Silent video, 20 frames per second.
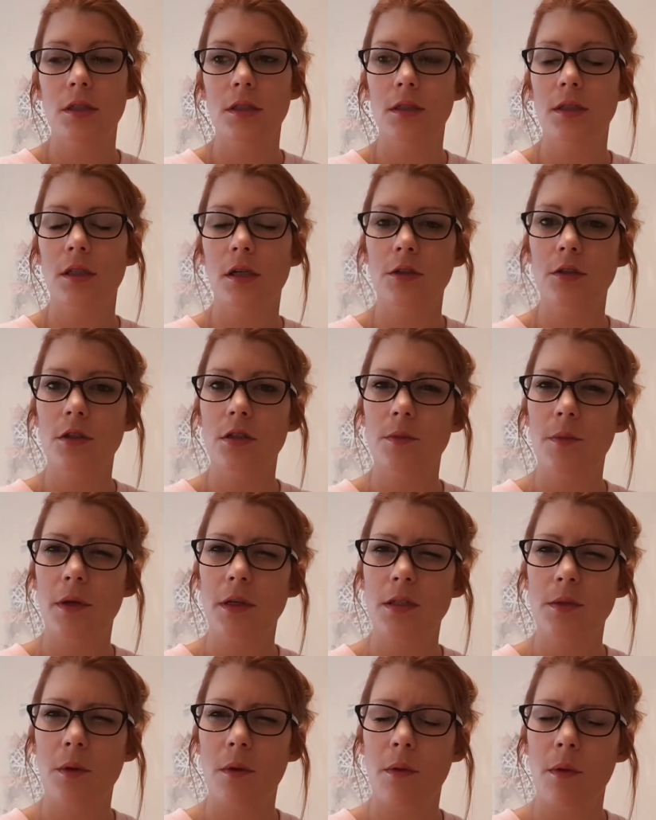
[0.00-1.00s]
did I just
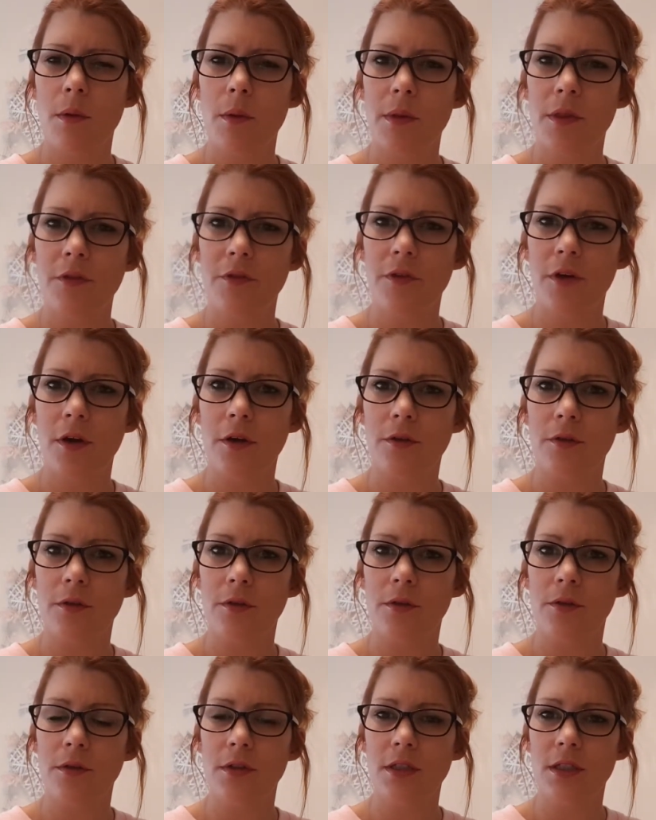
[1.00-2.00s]
speak to my mum on the phone,
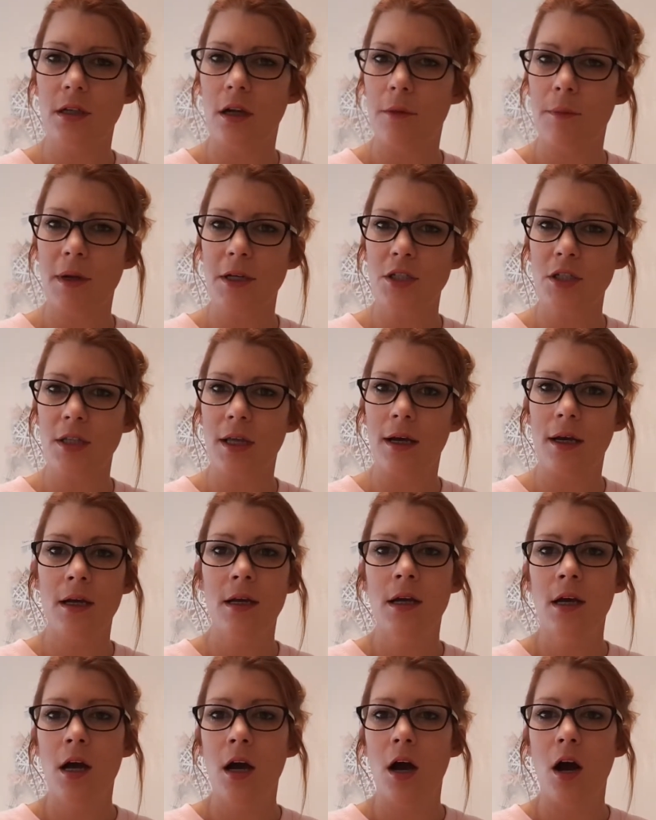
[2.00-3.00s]
or did I imagine that?
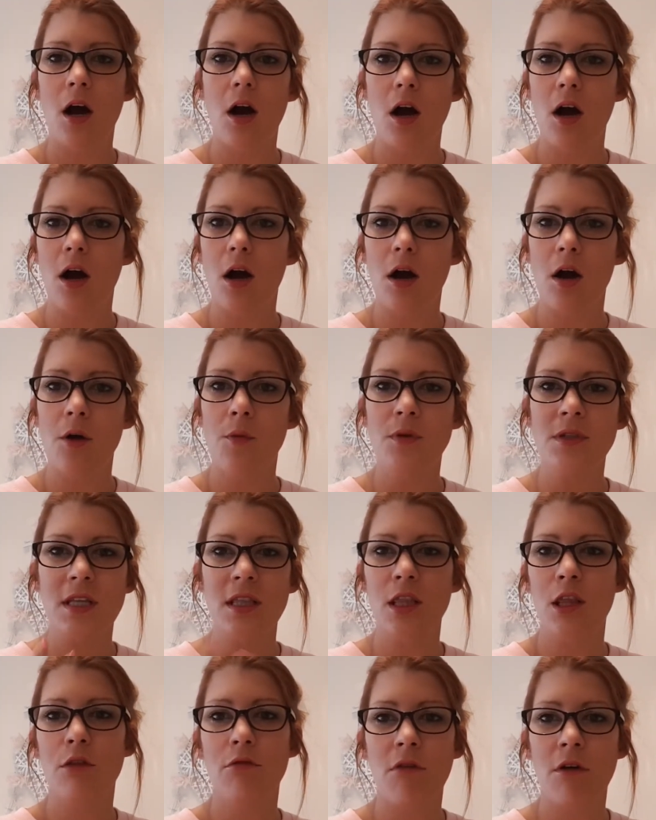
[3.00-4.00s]
I was
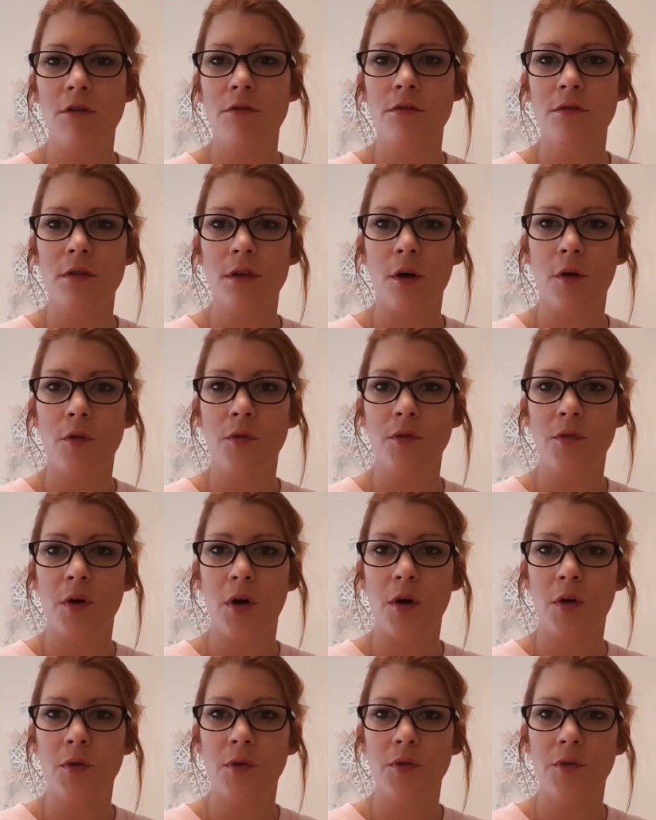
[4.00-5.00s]
in the throes of
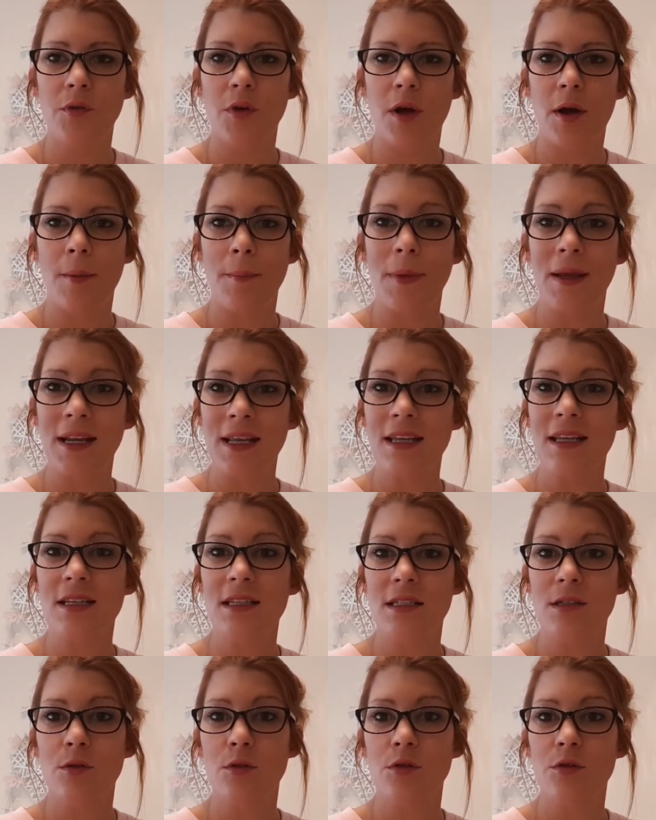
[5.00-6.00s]
an eating
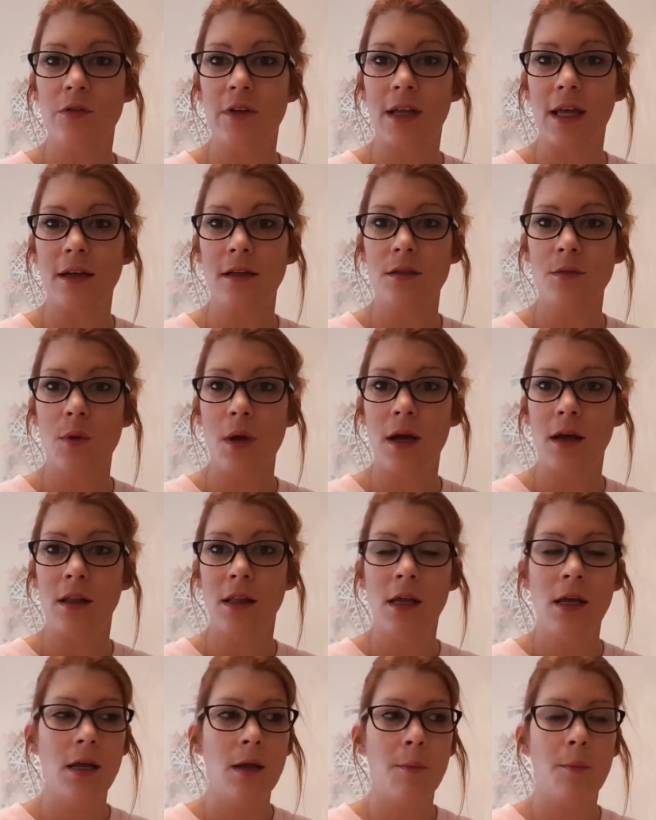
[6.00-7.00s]
disorder again as well.
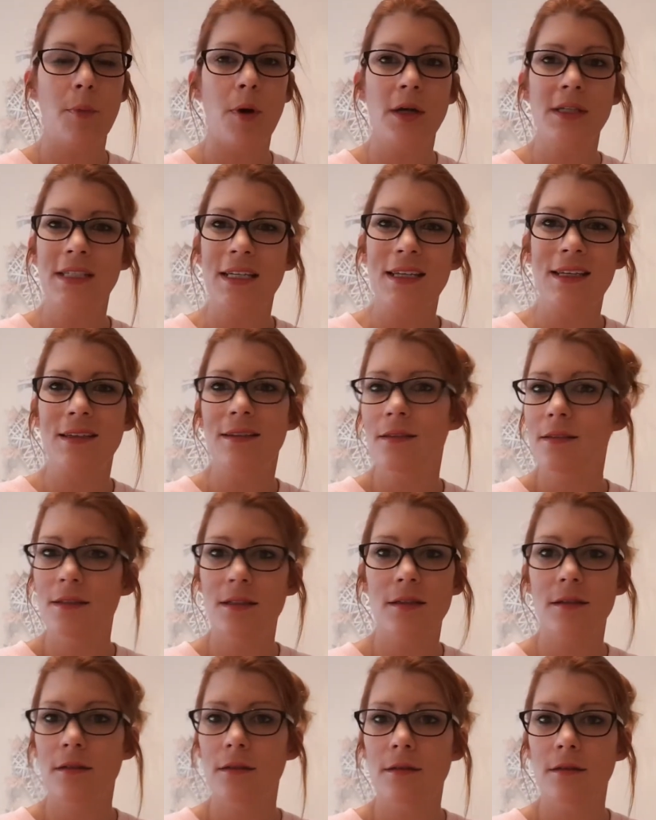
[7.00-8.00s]
But I'd
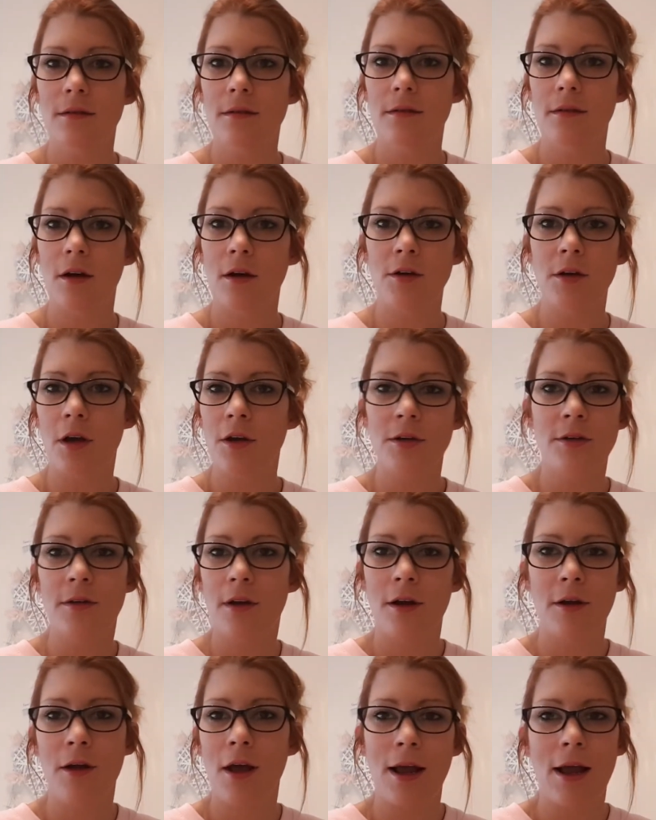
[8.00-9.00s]
eat. I'd
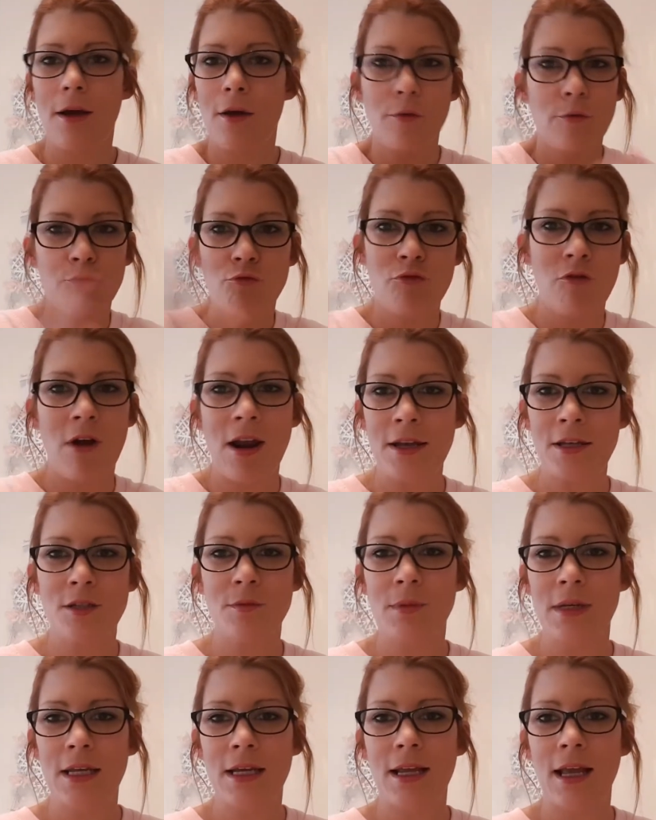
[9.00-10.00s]

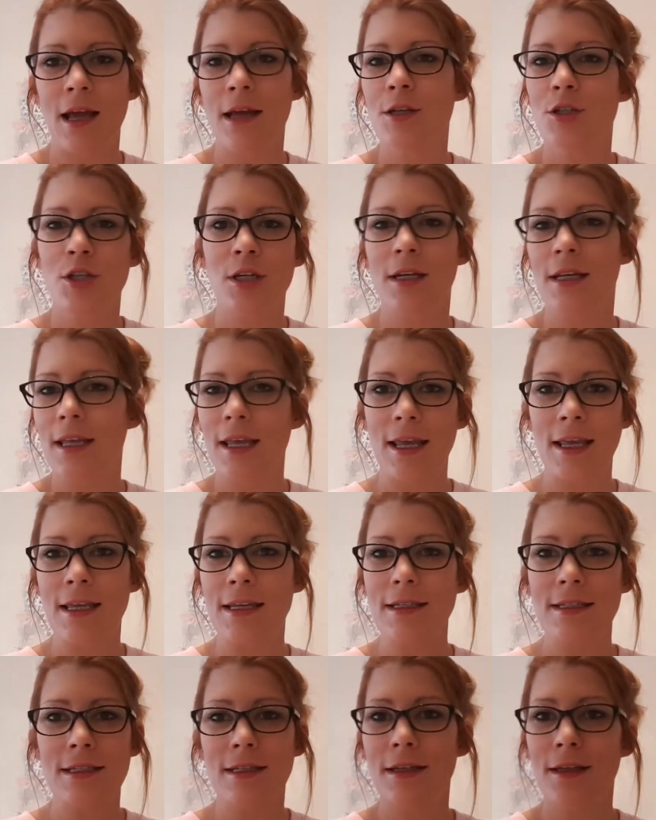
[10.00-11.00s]
randomly, occasionally
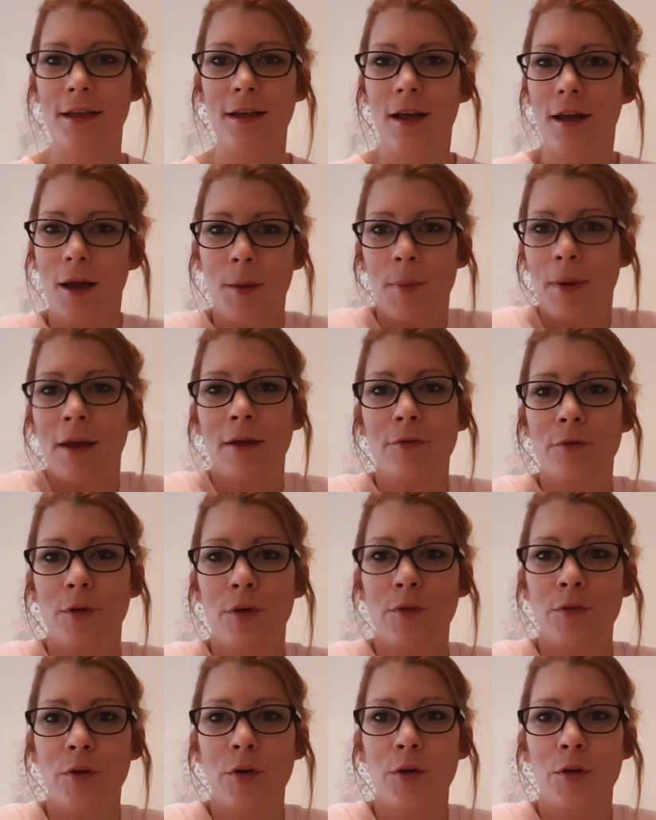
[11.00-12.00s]
eat a plateful
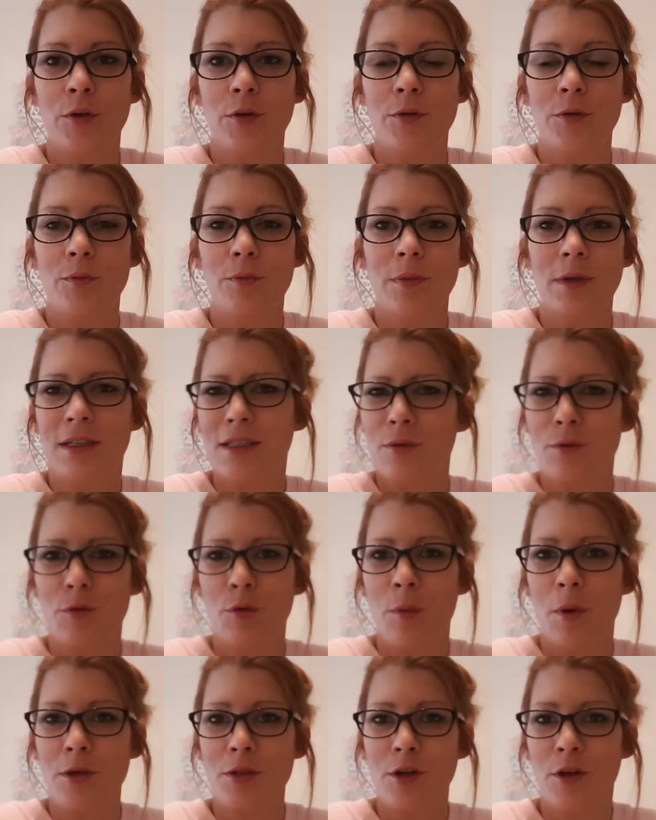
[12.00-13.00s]
of food because it was
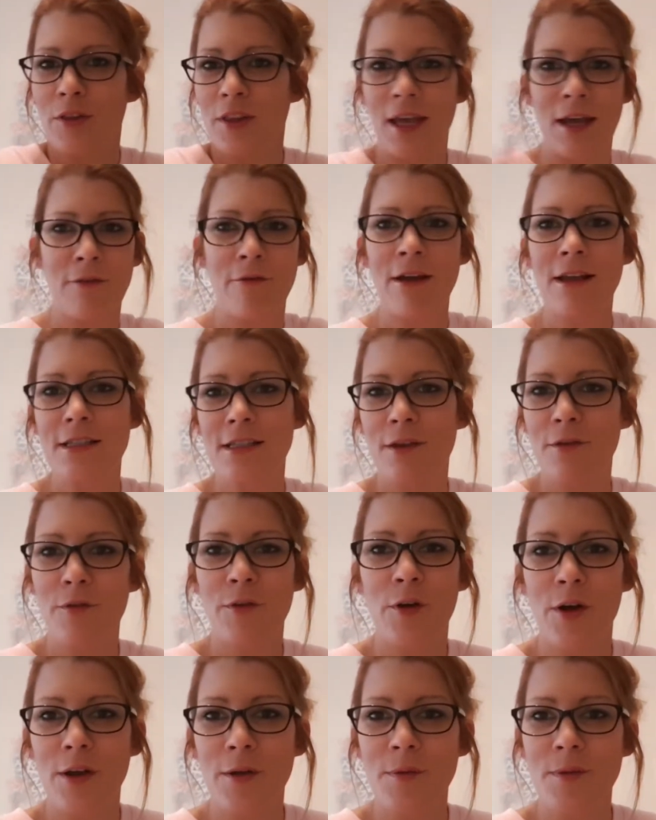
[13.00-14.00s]
almost like the anorexia
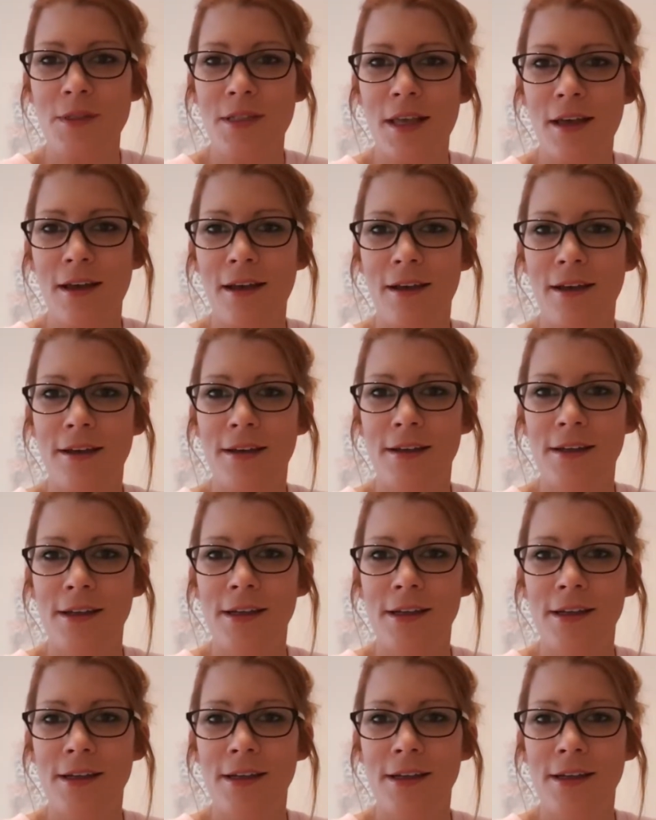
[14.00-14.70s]
forgot it was there.